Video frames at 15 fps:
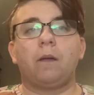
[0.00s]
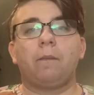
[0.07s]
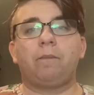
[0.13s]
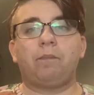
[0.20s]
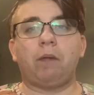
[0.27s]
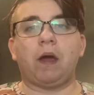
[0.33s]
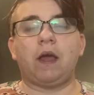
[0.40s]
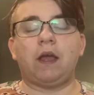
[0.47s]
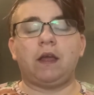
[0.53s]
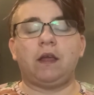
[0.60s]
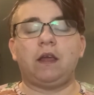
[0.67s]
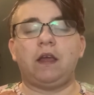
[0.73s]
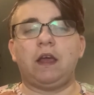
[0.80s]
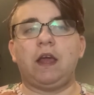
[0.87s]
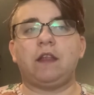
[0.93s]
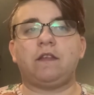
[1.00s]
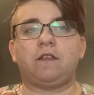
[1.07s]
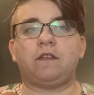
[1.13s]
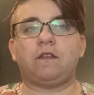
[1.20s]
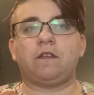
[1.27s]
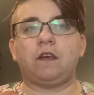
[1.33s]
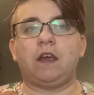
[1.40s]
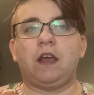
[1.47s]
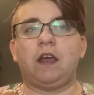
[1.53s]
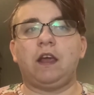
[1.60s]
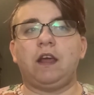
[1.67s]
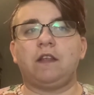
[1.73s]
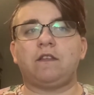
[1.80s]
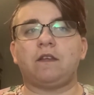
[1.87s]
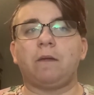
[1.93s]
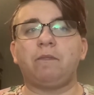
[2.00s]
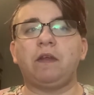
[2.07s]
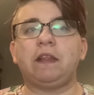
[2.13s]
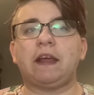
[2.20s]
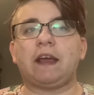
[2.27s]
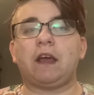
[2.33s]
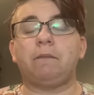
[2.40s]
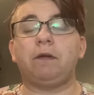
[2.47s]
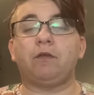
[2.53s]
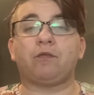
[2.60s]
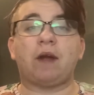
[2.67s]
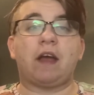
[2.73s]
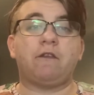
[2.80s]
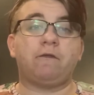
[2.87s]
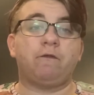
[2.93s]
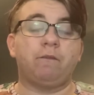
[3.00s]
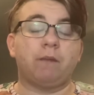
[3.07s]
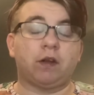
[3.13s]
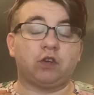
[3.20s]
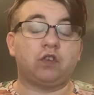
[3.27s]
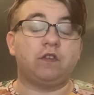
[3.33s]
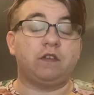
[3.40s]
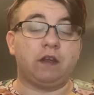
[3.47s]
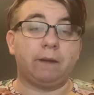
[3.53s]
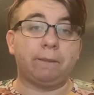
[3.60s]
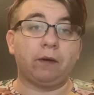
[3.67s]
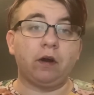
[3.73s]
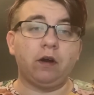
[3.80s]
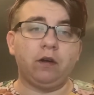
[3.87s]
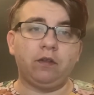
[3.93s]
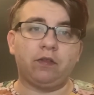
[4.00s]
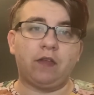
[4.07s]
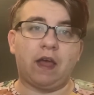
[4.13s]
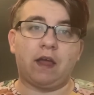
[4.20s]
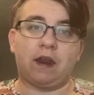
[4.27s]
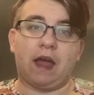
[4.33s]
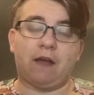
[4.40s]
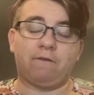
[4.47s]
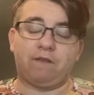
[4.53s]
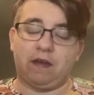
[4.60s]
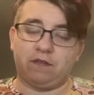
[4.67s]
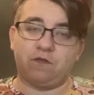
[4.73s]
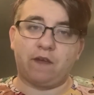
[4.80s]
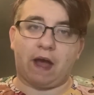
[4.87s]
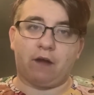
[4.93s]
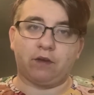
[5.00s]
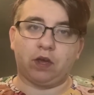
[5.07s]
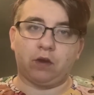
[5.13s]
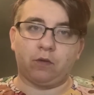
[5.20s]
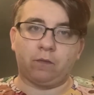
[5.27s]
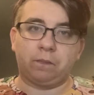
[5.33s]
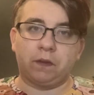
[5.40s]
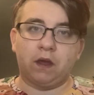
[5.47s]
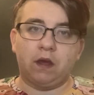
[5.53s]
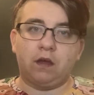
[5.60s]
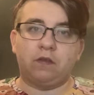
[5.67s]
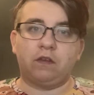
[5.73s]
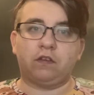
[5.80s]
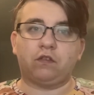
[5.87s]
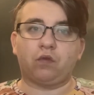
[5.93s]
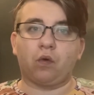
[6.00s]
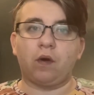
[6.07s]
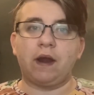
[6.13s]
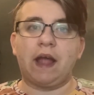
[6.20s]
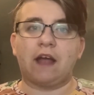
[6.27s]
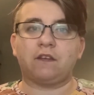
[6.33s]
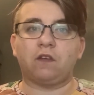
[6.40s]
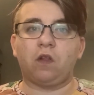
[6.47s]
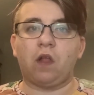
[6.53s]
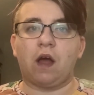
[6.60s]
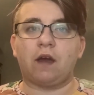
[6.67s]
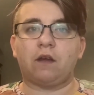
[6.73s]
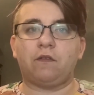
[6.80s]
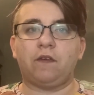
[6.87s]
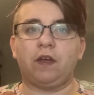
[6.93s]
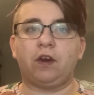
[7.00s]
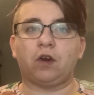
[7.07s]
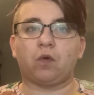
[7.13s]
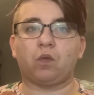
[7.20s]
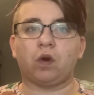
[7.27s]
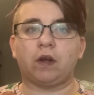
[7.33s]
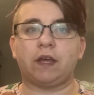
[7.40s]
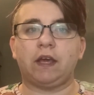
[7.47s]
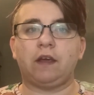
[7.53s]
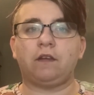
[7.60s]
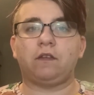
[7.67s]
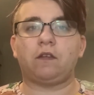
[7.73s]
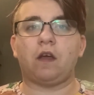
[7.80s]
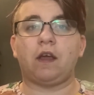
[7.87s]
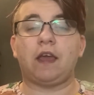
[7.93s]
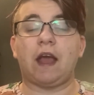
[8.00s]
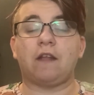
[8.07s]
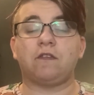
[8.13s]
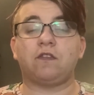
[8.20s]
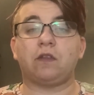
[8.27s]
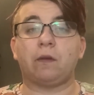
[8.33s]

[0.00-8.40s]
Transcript: But it's something that can be read much deeper than at face value. This story has a lot of inner workings against the